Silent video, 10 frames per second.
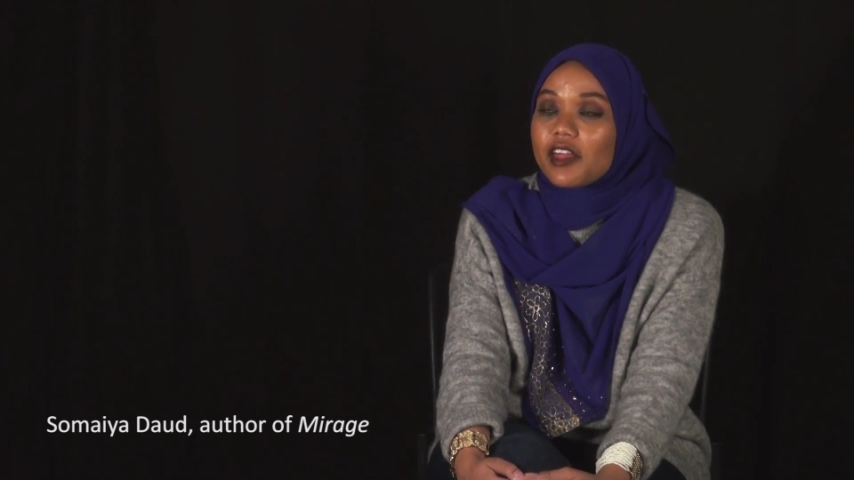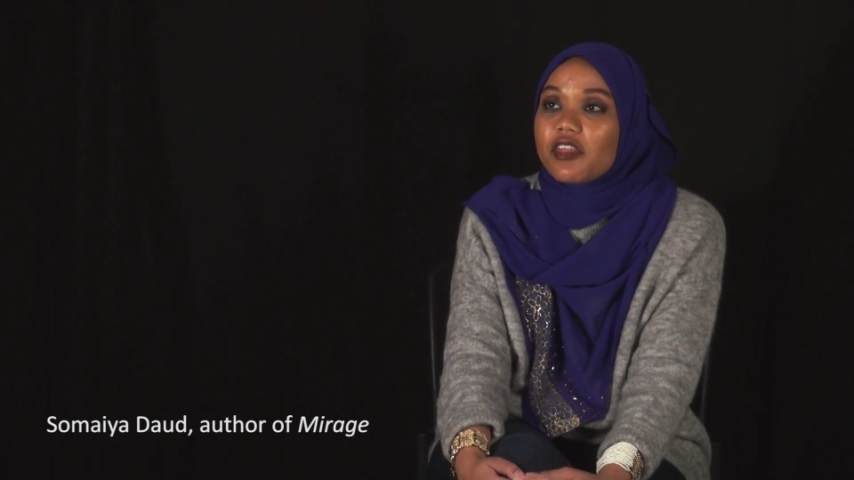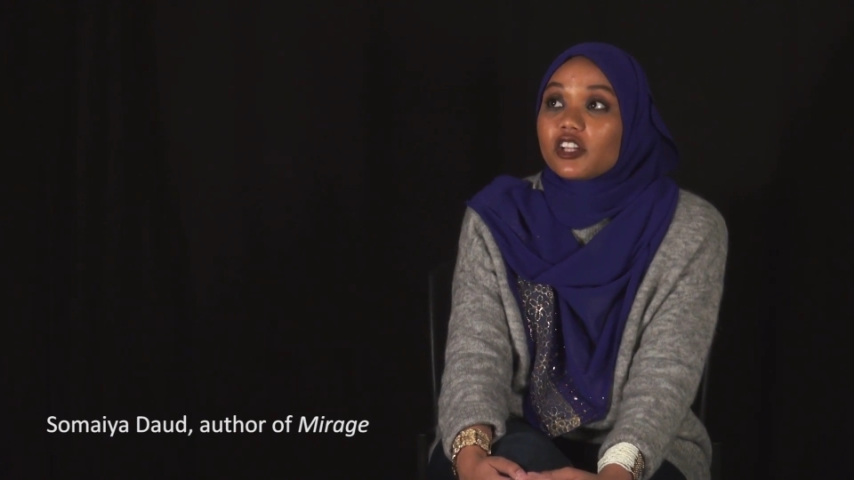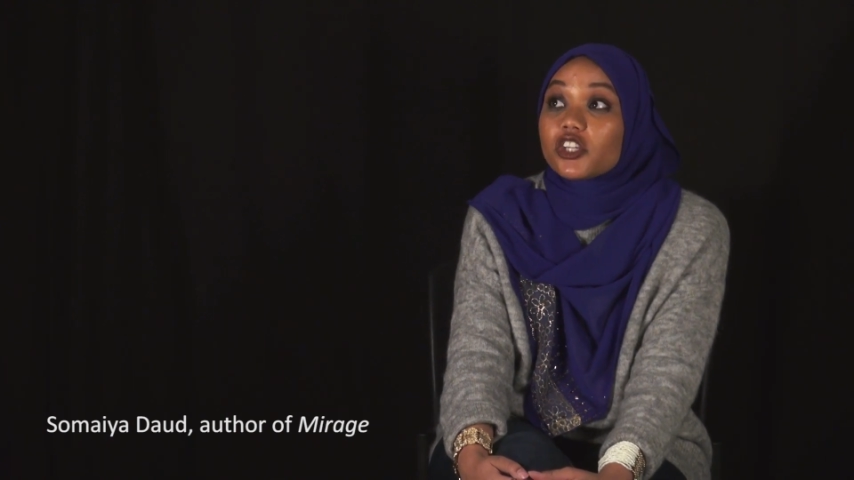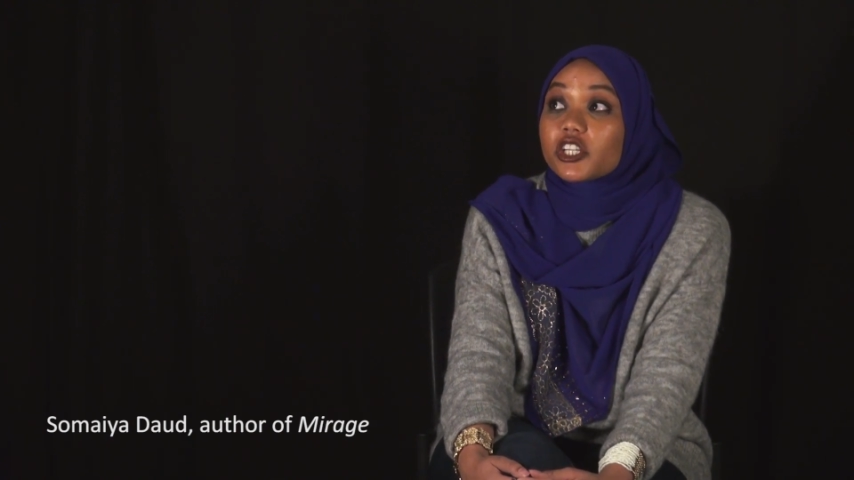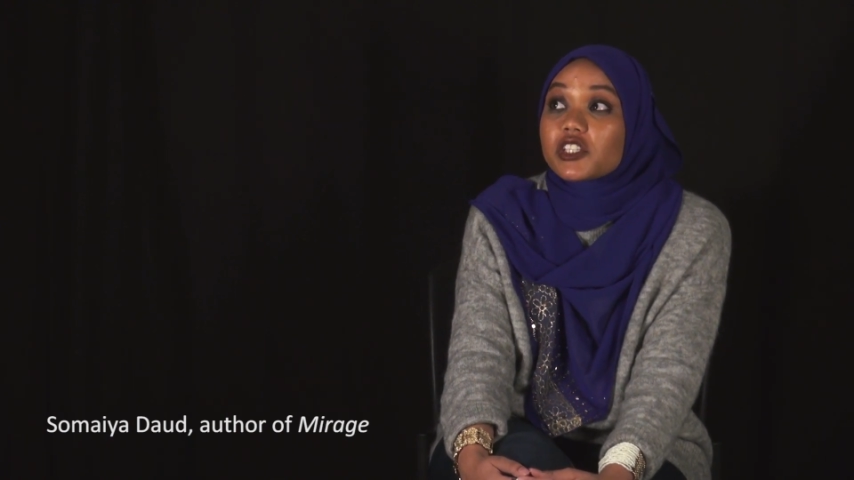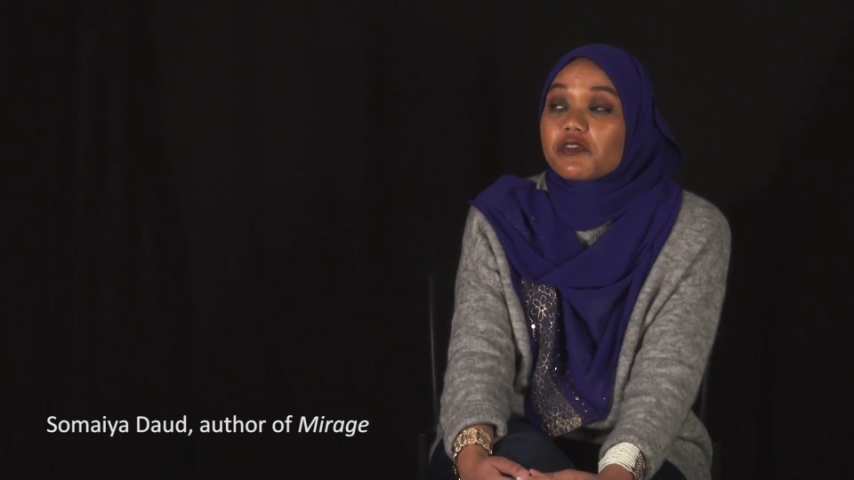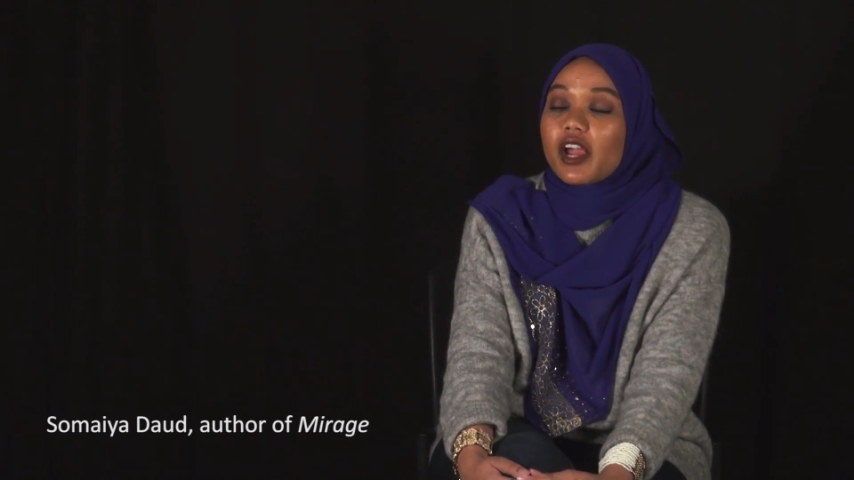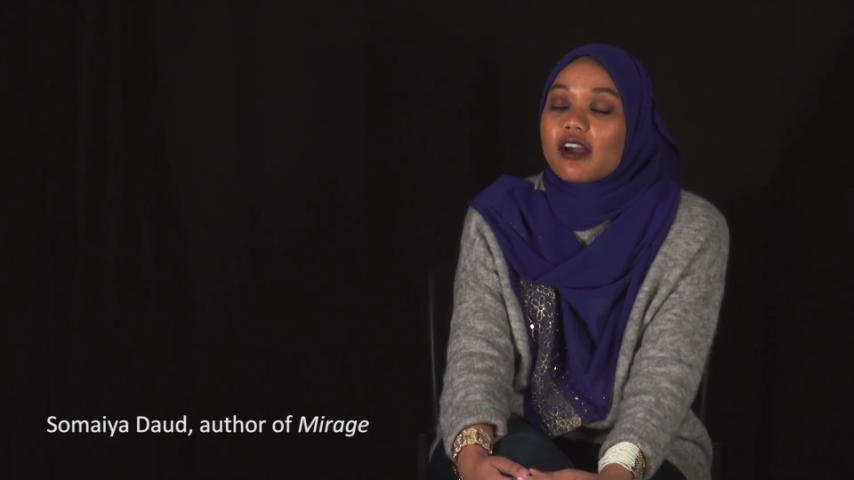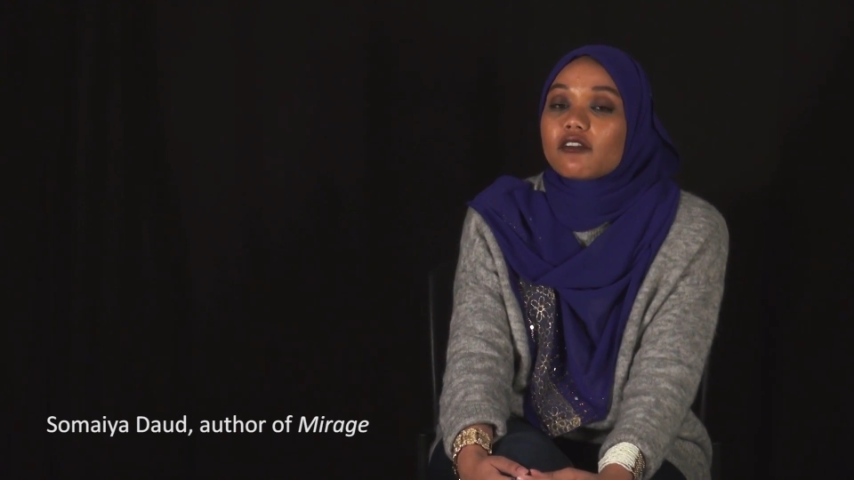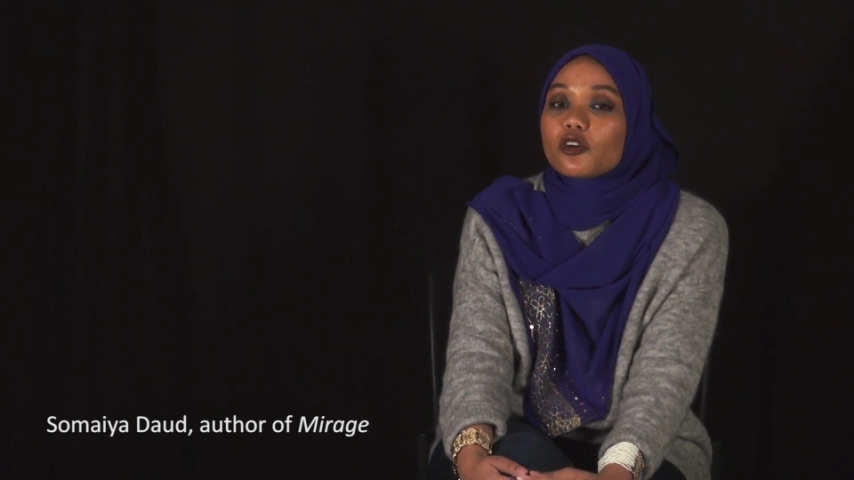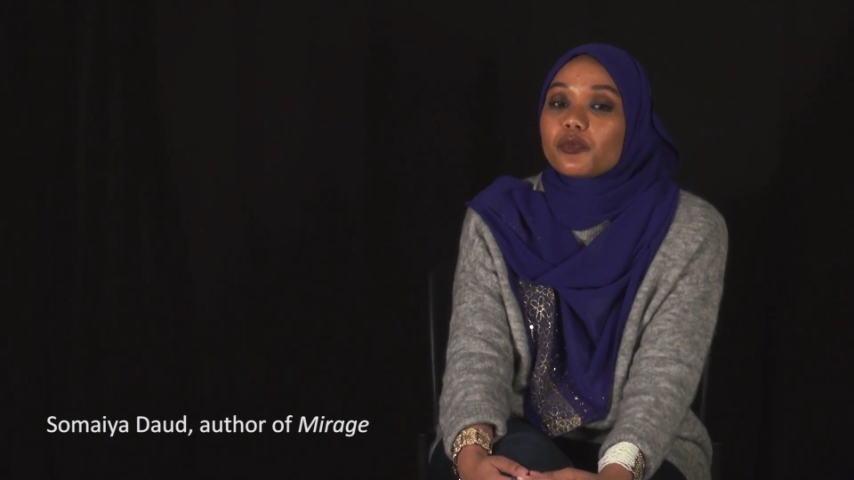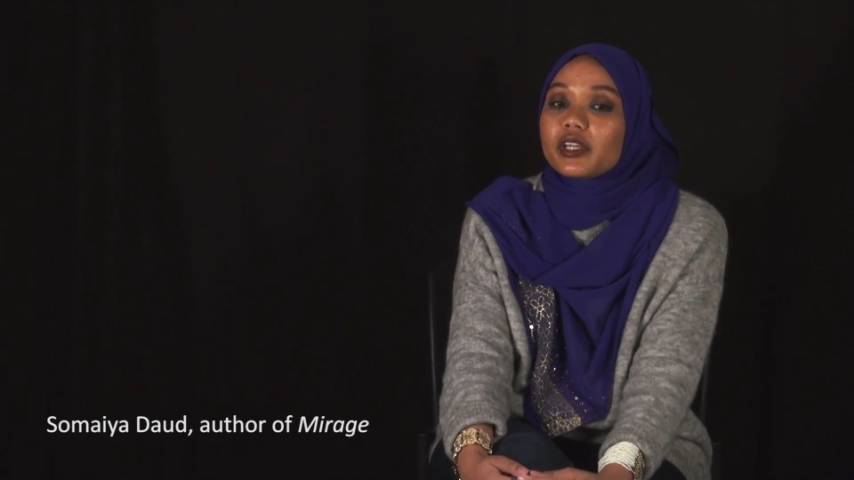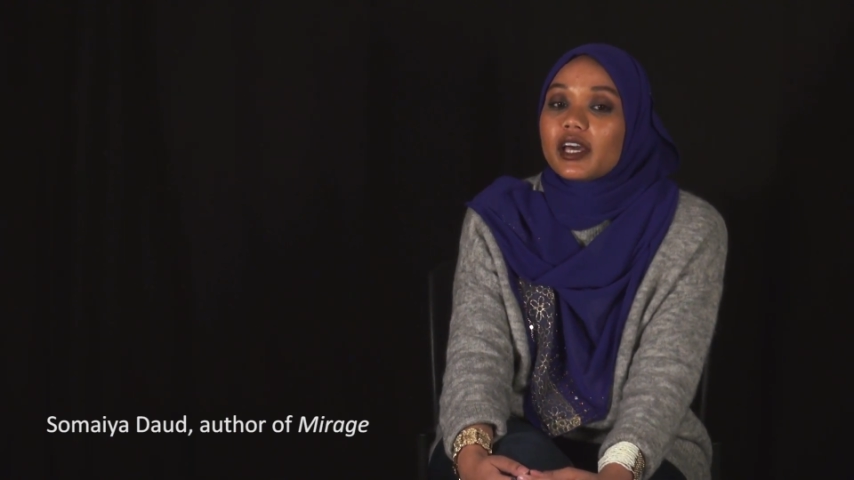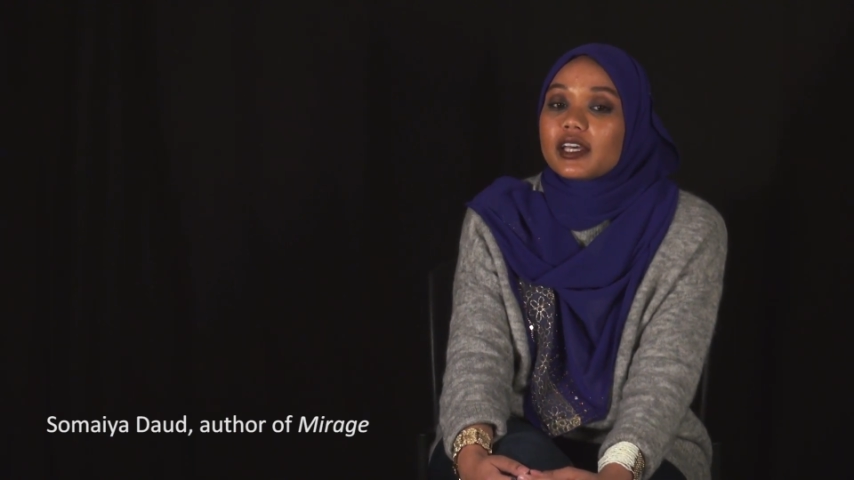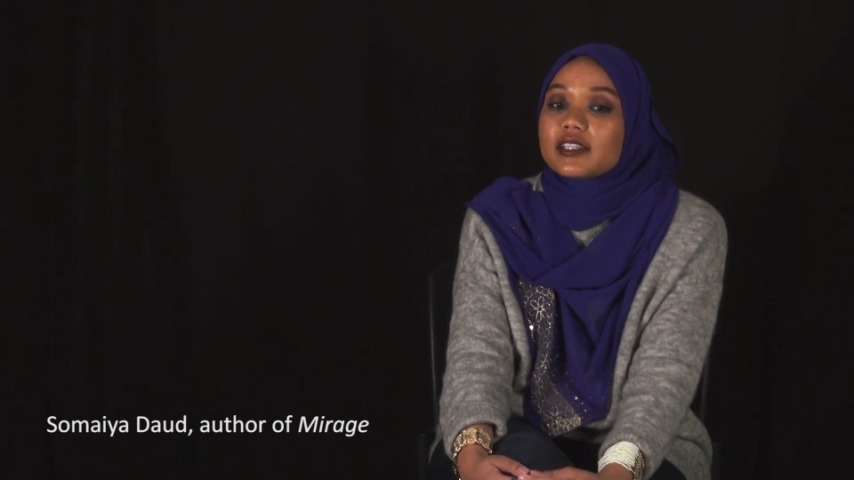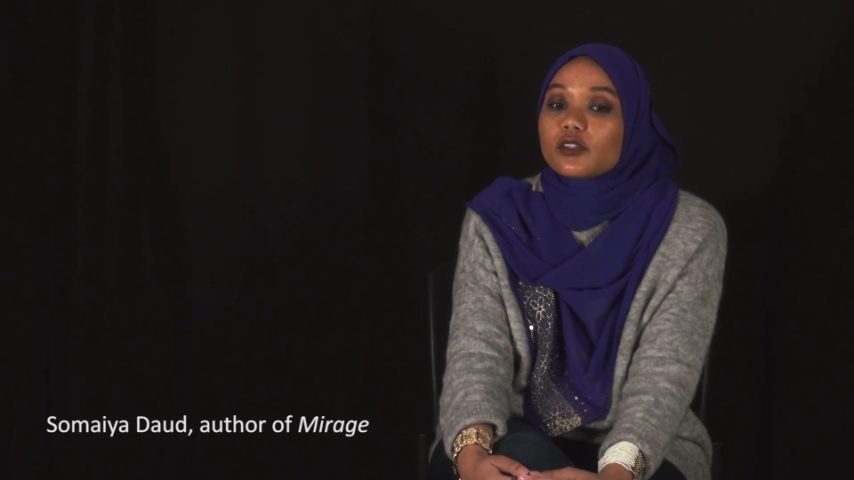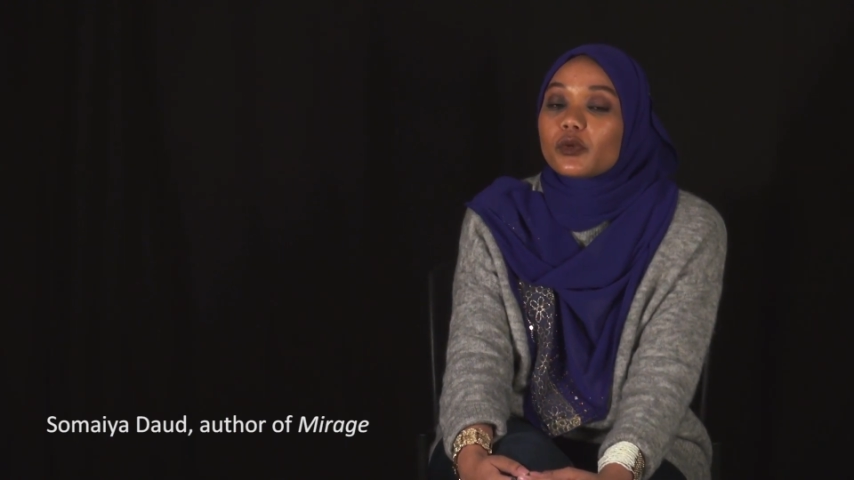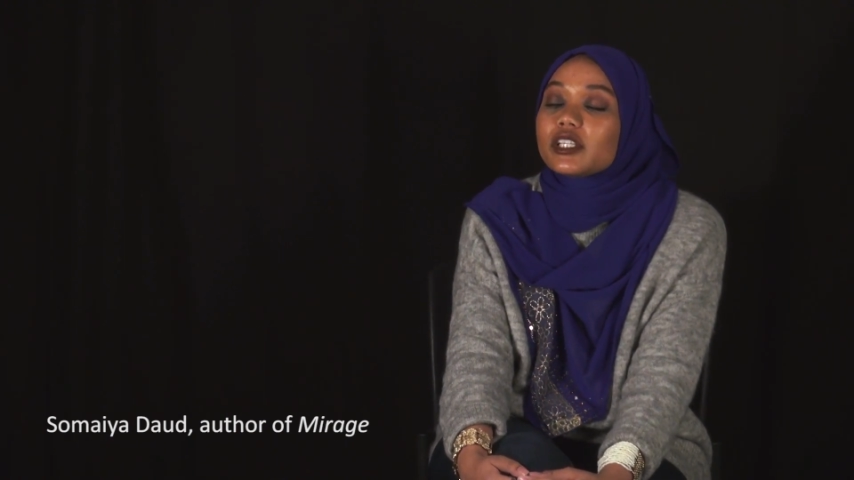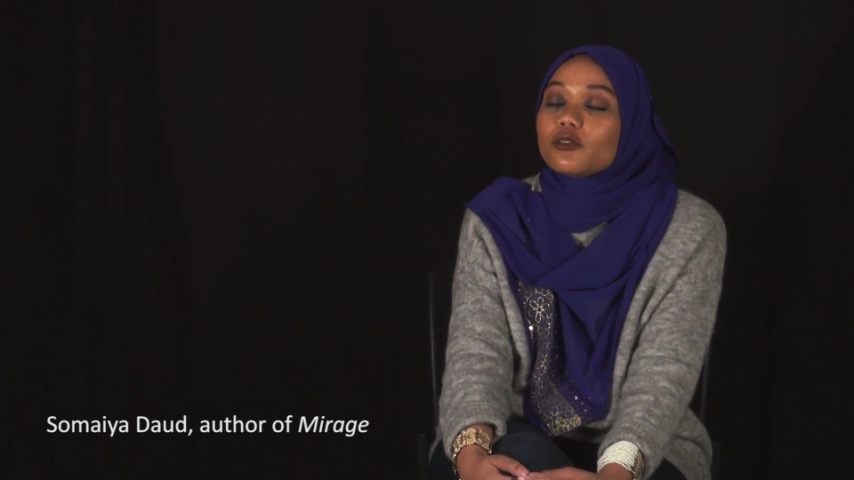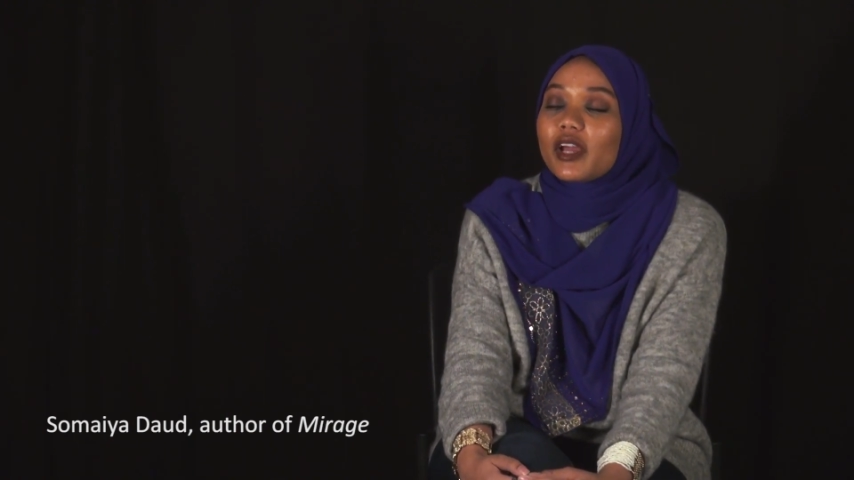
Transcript: that took us forever because we didn't